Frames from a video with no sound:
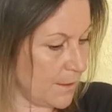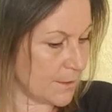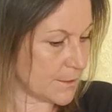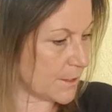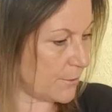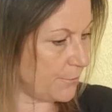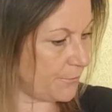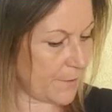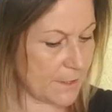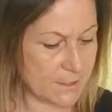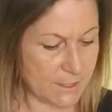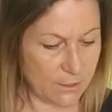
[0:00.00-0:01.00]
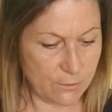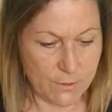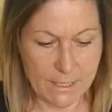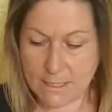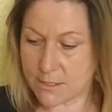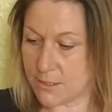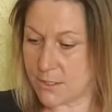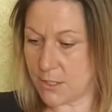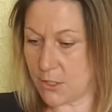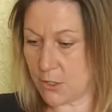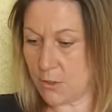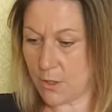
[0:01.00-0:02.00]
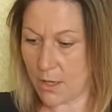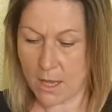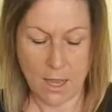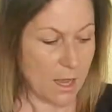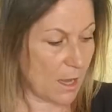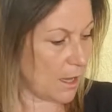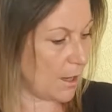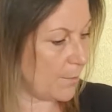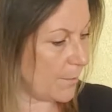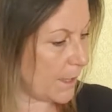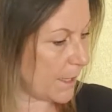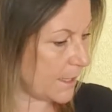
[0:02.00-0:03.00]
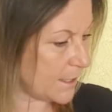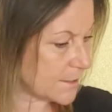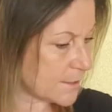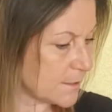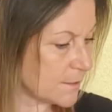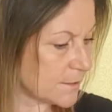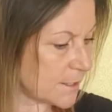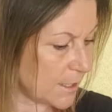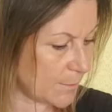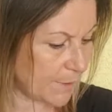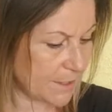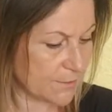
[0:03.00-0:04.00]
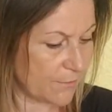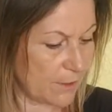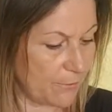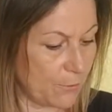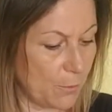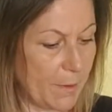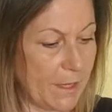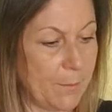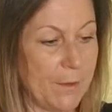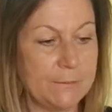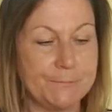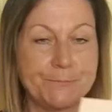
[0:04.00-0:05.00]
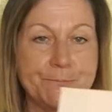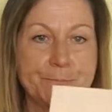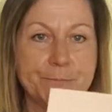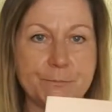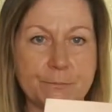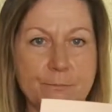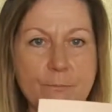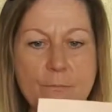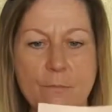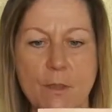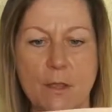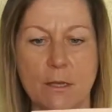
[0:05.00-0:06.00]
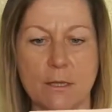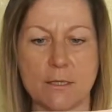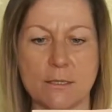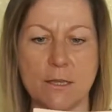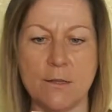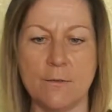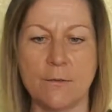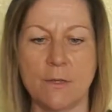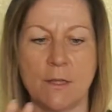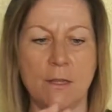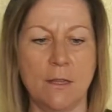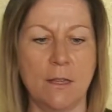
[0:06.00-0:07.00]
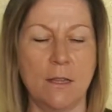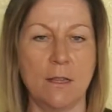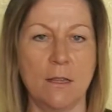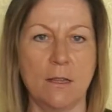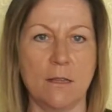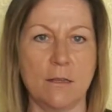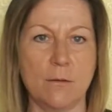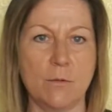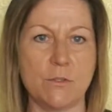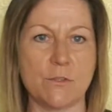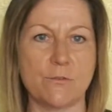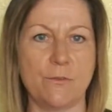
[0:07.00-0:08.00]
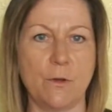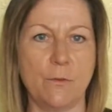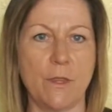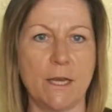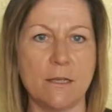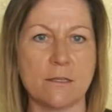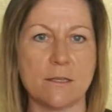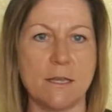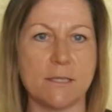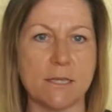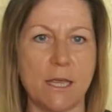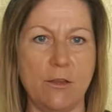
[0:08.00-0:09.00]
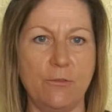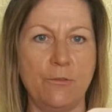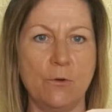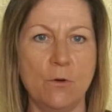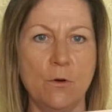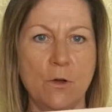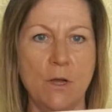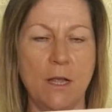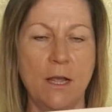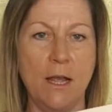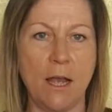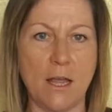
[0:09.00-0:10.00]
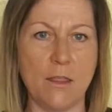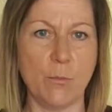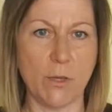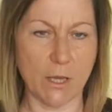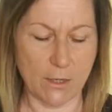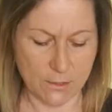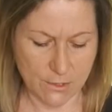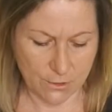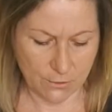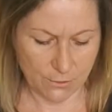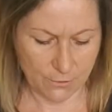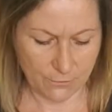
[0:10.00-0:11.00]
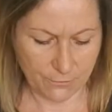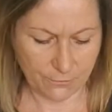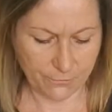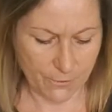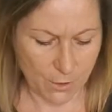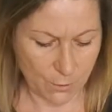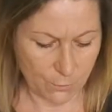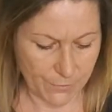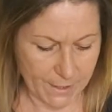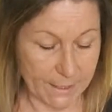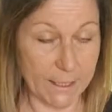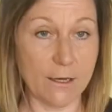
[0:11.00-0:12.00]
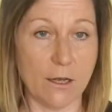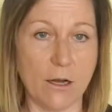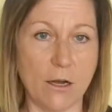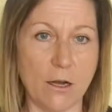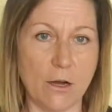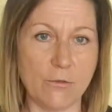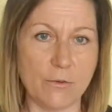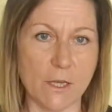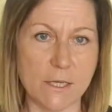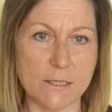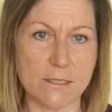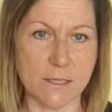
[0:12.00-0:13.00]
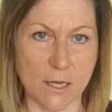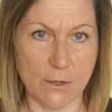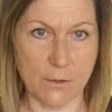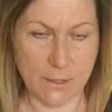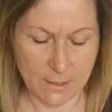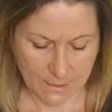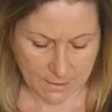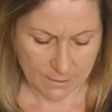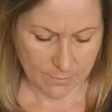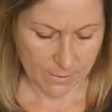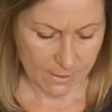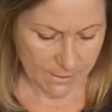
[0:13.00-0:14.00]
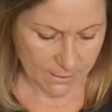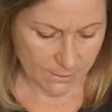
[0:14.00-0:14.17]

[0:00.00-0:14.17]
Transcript: So the first thing you'll need to do is take a piece of A4 paper, like so, and just fold that out, so that's A4, and then we're going to fold that in half, like so, make that